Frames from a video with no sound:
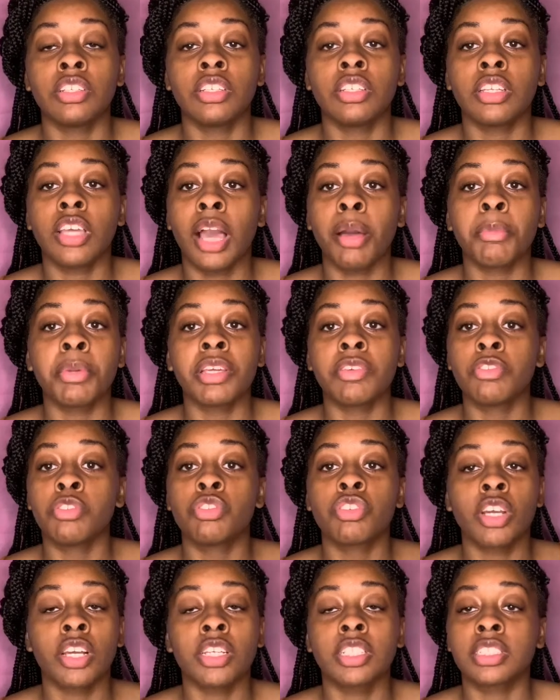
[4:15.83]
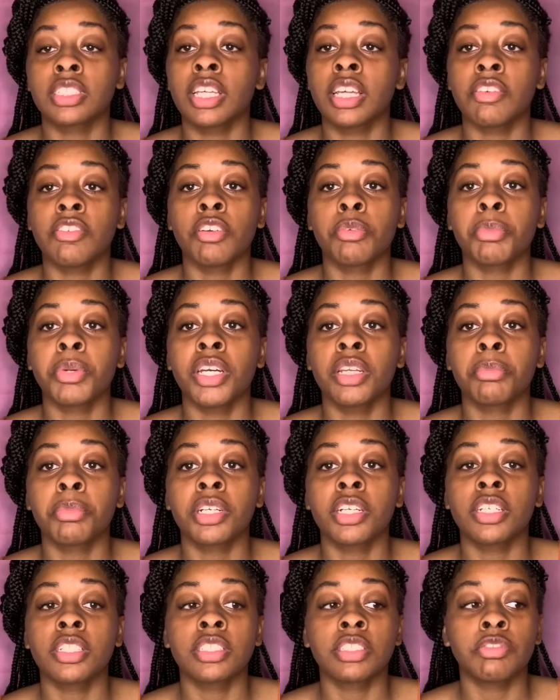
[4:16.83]
I mean, if you're trying to save your money,
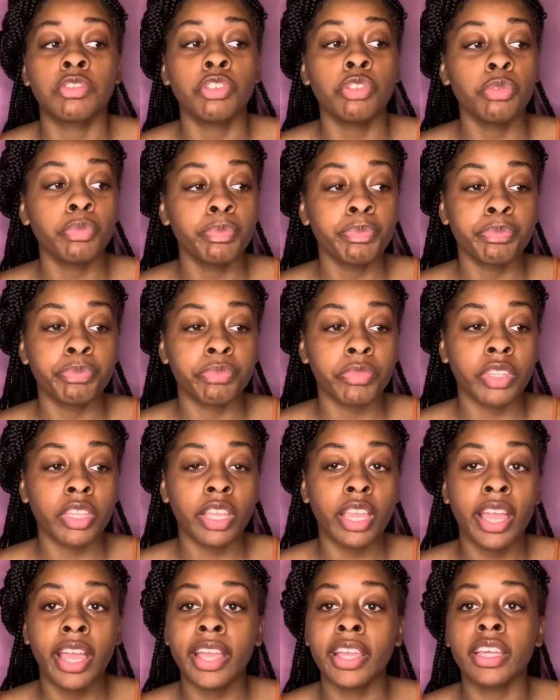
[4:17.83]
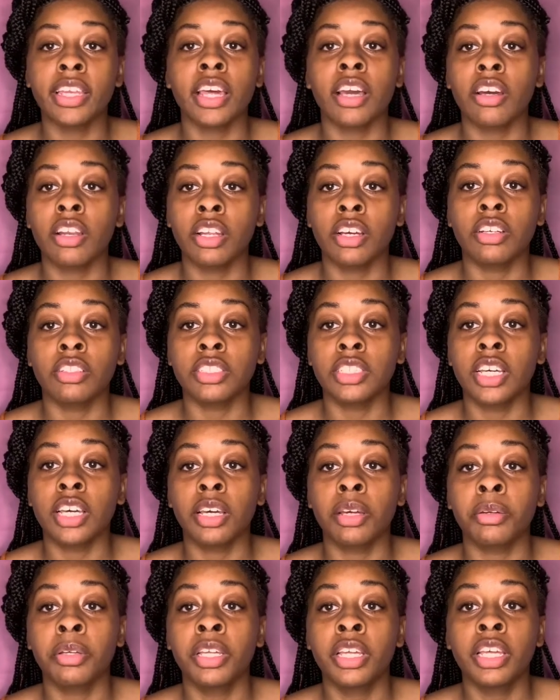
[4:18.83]
because if you hanging out all the
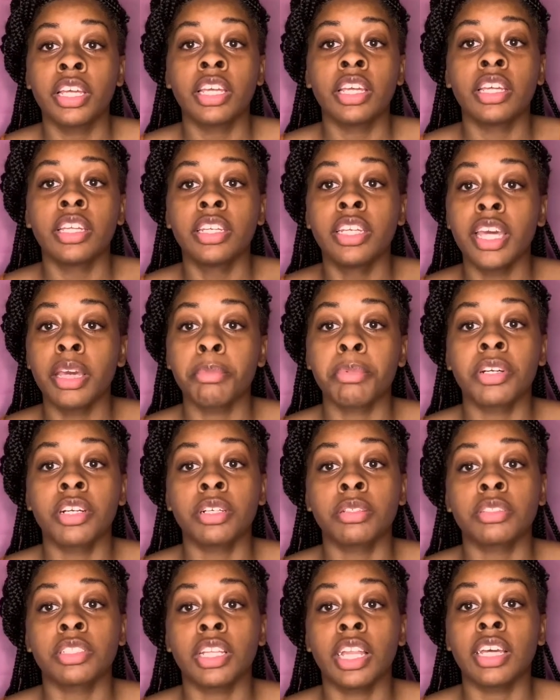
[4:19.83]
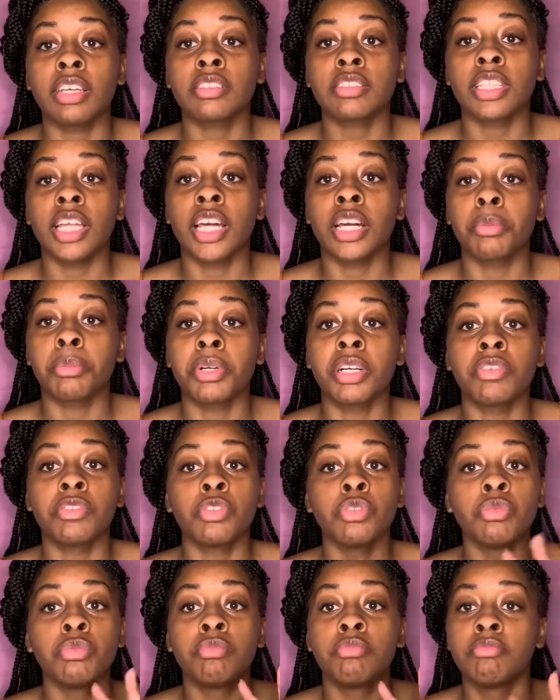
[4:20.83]
time, that becomes a lifestyle. But if
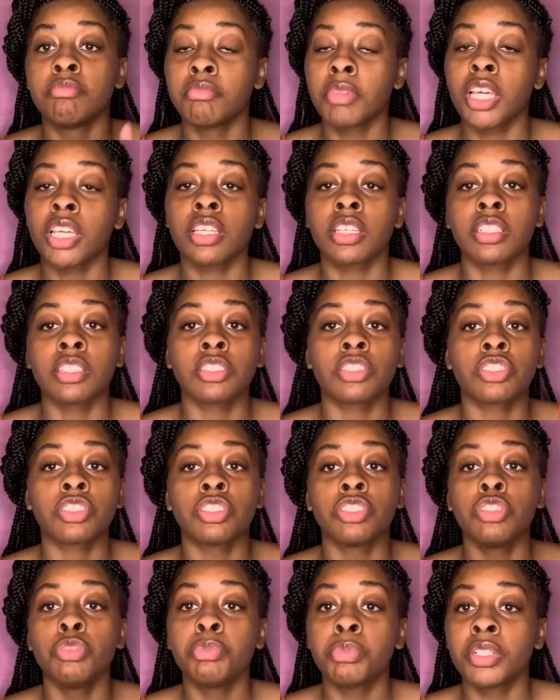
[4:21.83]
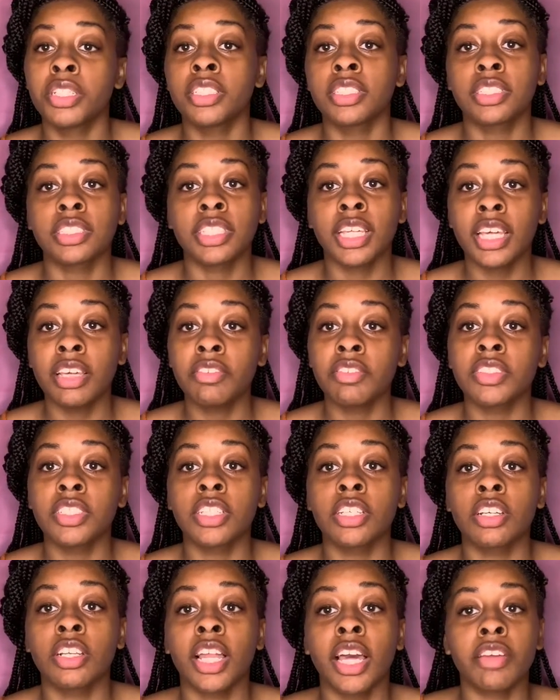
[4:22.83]
you making sure you putting savings in
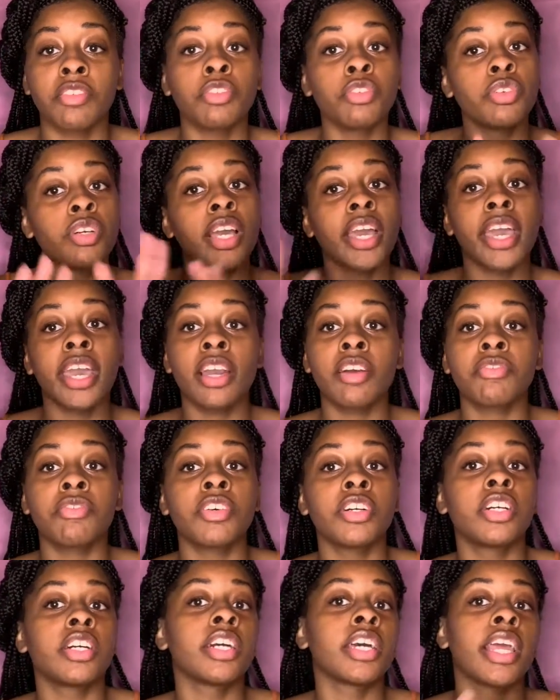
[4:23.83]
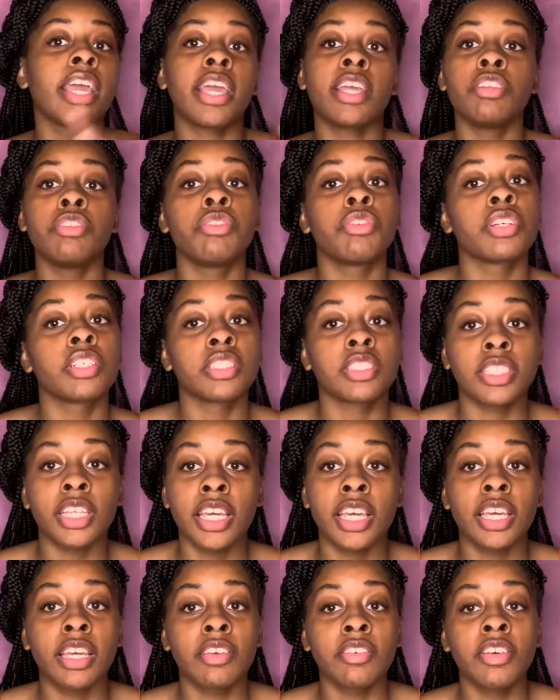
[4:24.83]
your life, you can have fun and you can
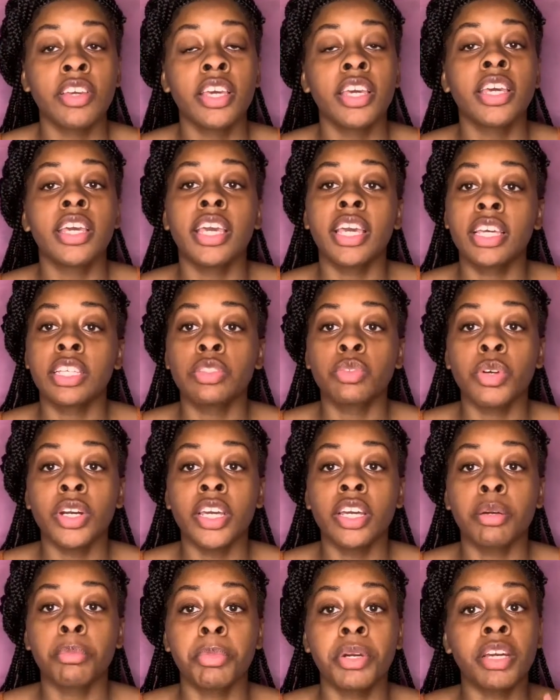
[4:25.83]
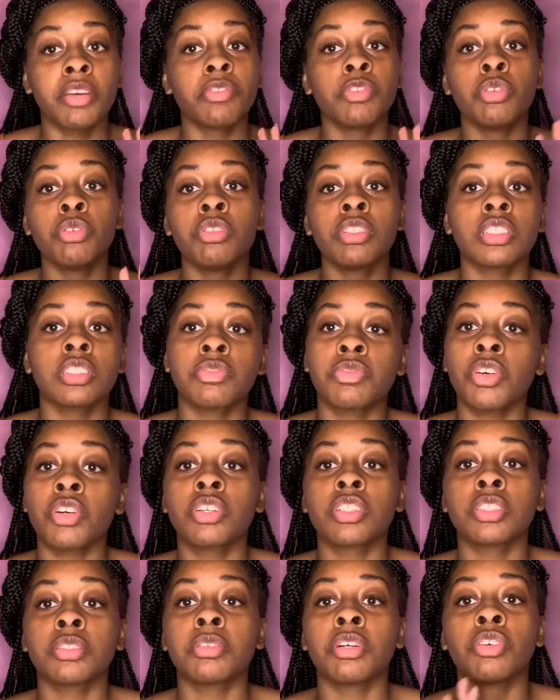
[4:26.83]
save as well. But if you just
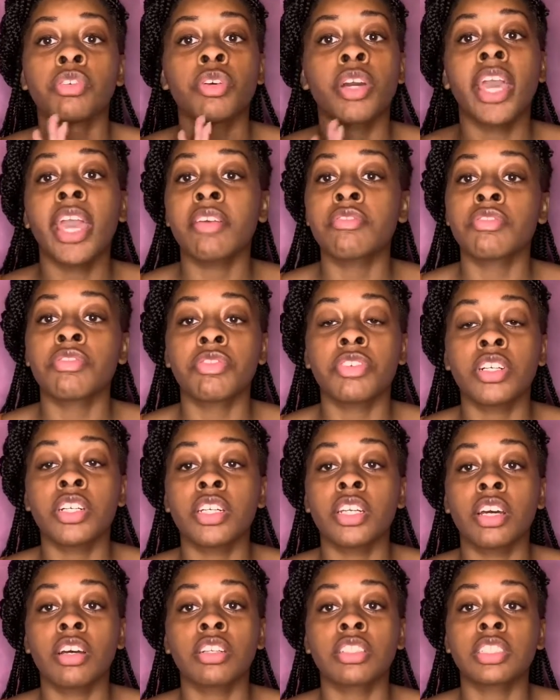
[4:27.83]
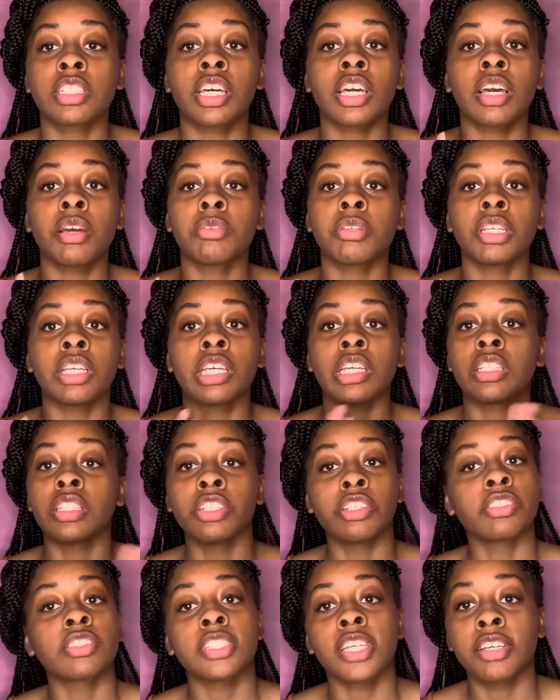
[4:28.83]
focus on having fun all the time, then
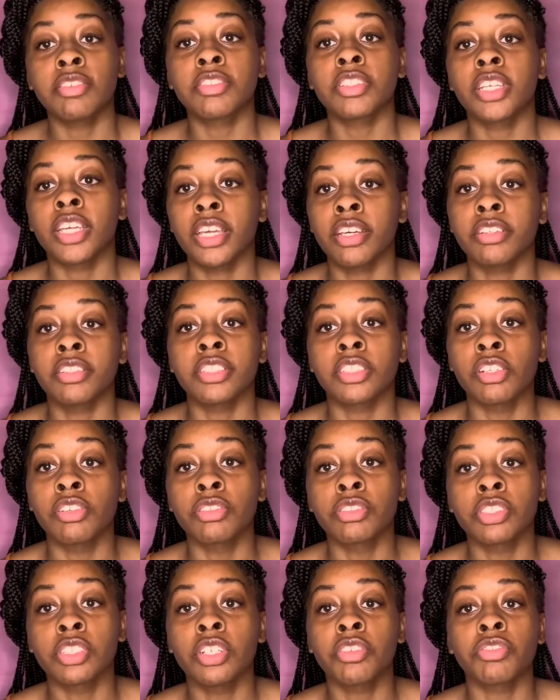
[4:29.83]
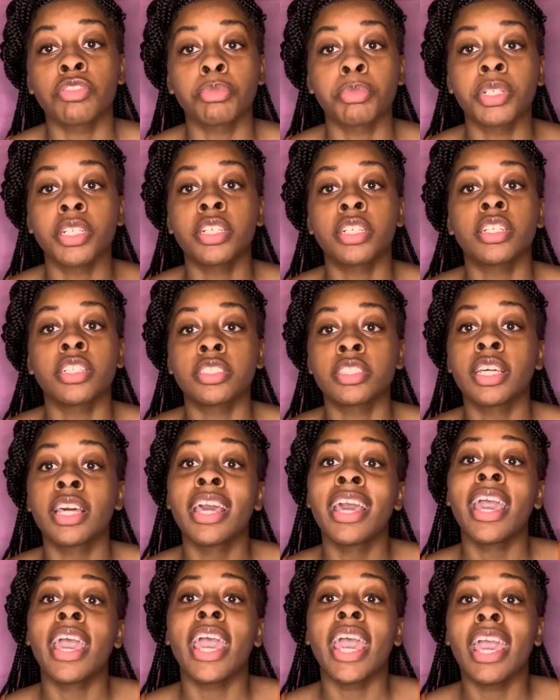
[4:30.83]
your savings account is gonna suffer, because
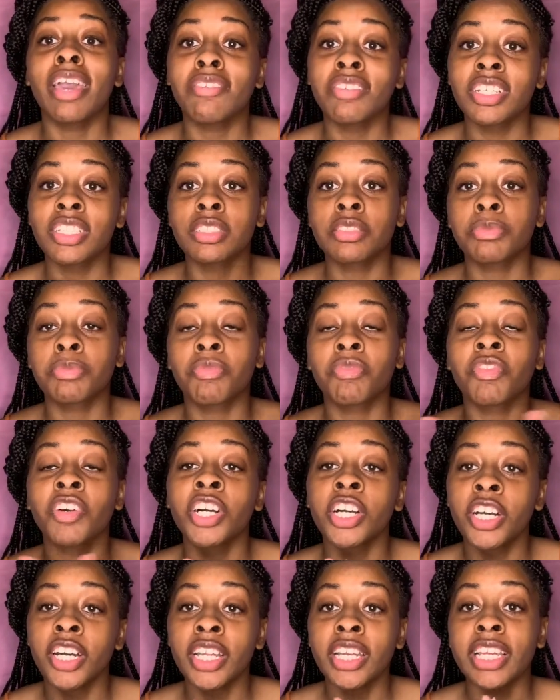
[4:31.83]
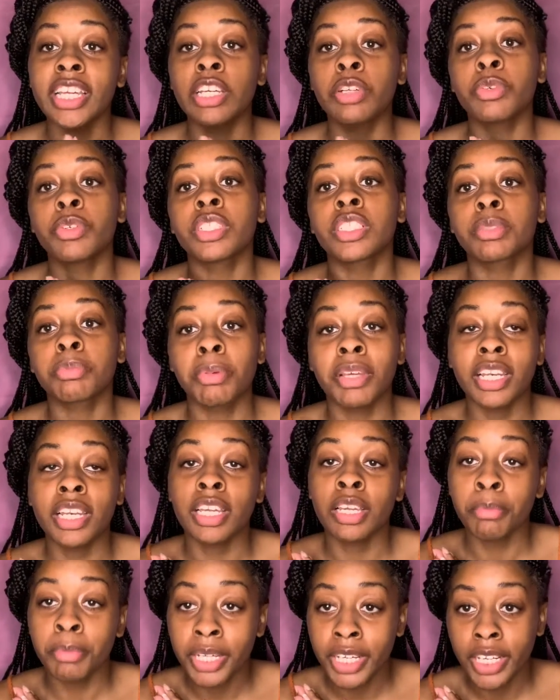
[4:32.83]
having fun equals
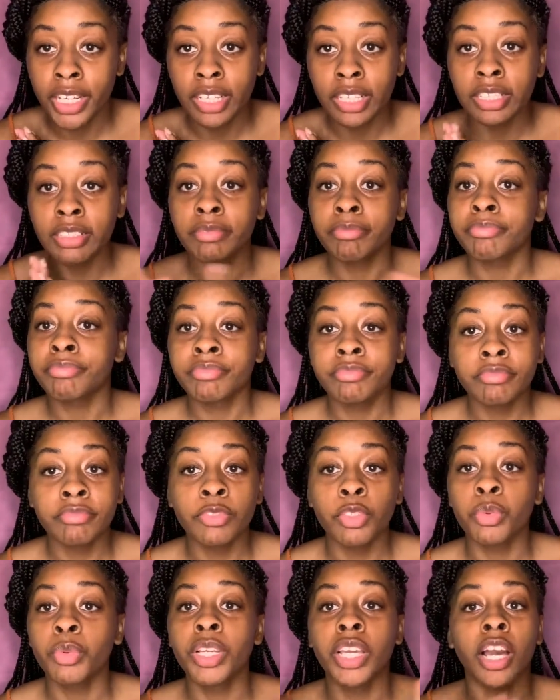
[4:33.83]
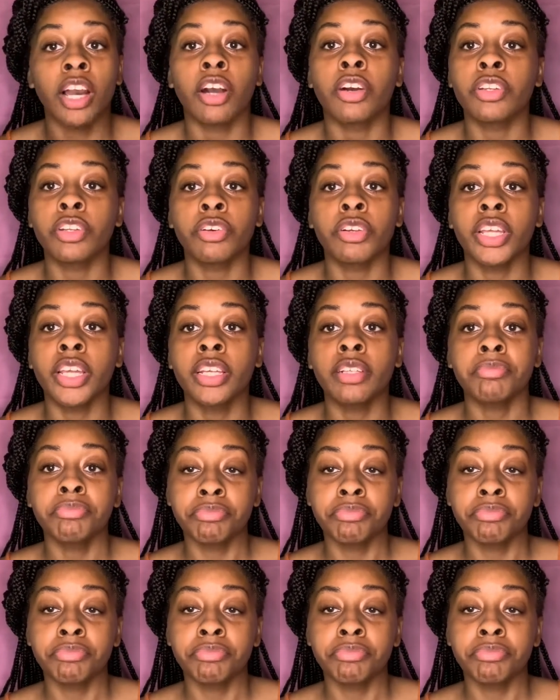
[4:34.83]
spending money. We all know that.